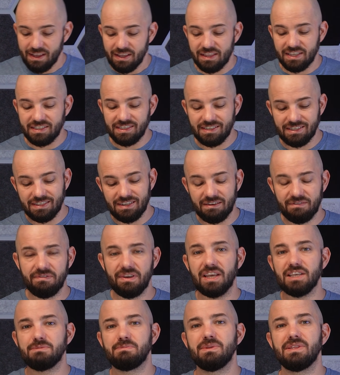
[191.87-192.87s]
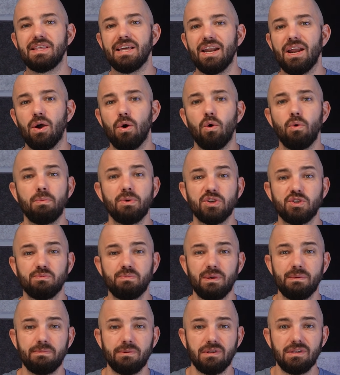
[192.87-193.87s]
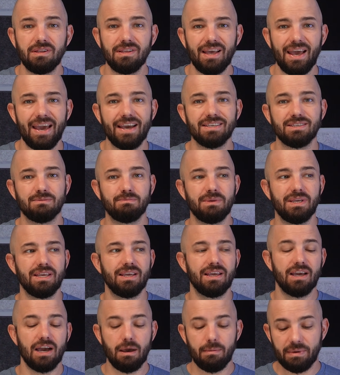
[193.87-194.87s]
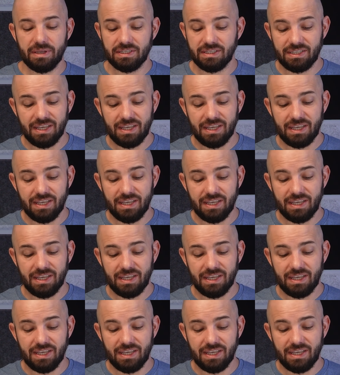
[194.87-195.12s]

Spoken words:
This is an investment that a whole bunch of people ask me in comments.